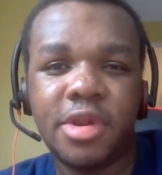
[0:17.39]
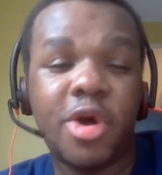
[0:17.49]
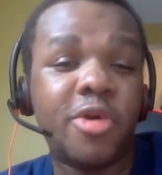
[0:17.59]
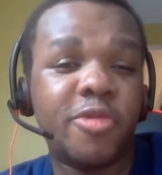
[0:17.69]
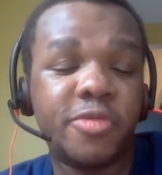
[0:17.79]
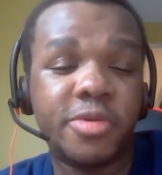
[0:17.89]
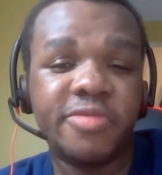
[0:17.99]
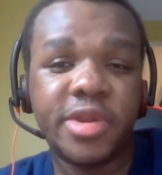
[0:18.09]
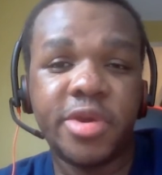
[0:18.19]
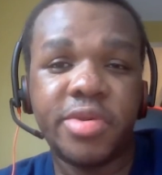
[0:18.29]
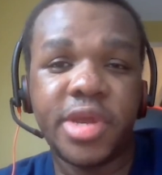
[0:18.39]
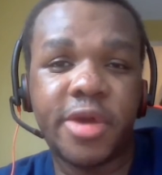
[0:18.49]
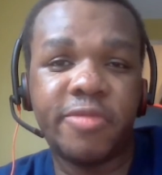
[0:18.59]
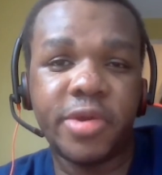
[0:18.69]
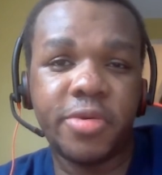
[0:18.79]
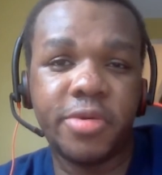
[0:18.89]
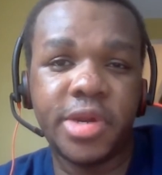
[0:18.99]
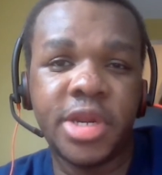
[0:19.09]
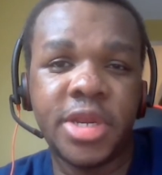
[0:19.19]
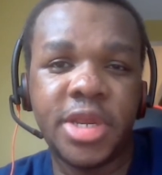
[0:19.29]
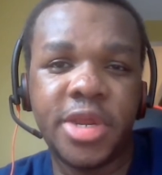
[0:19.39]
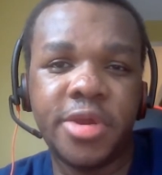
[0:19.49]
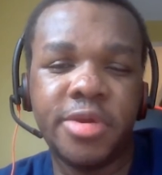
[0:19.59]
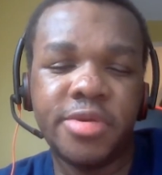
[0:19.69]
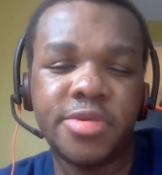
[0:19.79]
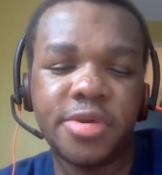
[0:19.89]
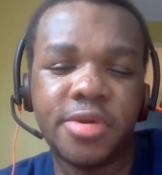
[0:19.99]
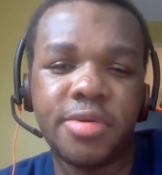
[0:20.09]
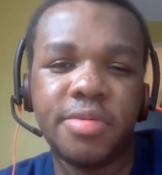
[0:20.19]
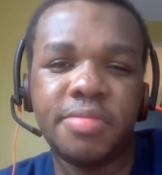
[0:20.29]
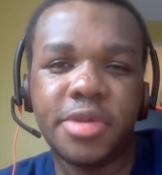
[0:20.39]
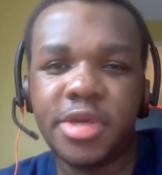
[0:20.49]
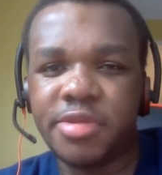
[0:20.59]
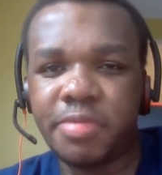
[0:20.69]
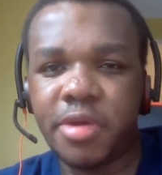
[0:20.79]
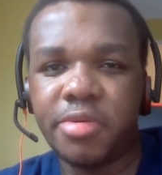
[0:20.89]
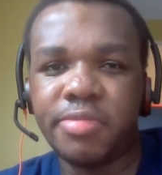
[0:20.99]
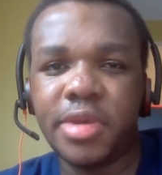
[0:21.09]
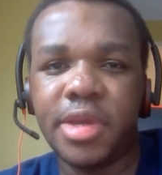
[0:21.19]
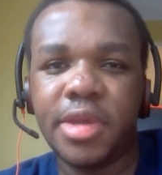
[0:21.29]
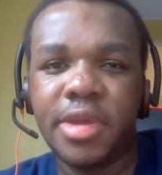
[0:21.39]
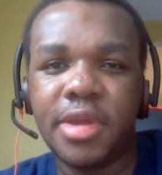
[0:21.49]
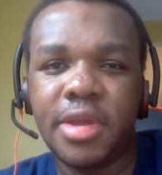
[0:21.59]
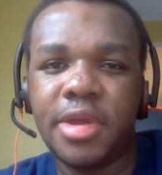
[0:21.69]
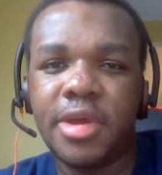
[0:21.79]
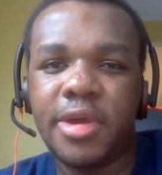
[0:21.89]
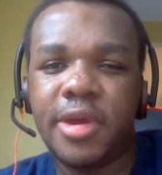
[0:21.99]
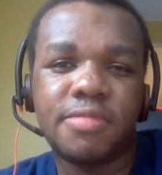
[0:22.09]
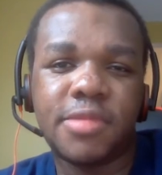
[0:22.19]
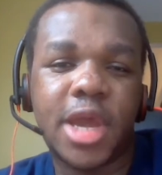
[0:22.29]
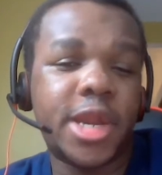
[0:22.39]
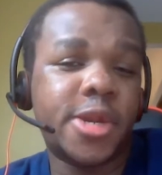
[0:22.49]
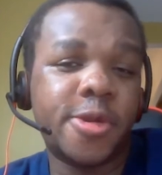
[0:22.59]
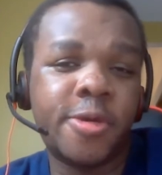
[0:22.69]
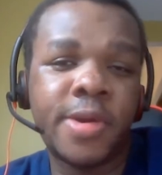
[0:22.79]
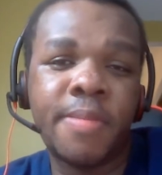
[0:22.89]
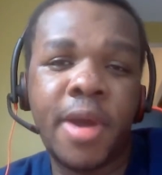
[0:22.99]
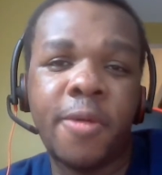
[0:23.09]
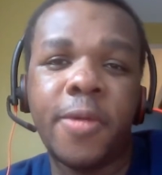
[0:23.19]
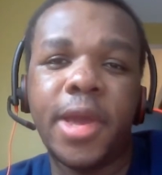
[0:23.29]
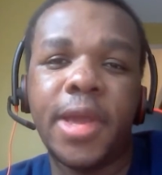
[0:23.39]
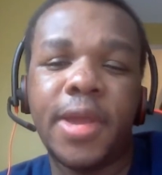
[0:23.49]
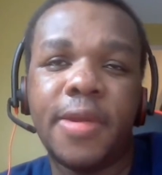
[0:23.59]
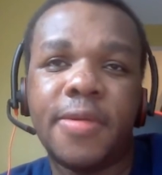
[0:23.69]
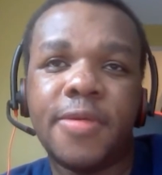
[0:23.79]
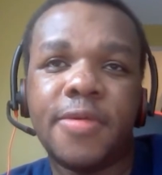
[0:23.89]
long form video that I've recorded in years, so please bear with me. Kind of learning my way.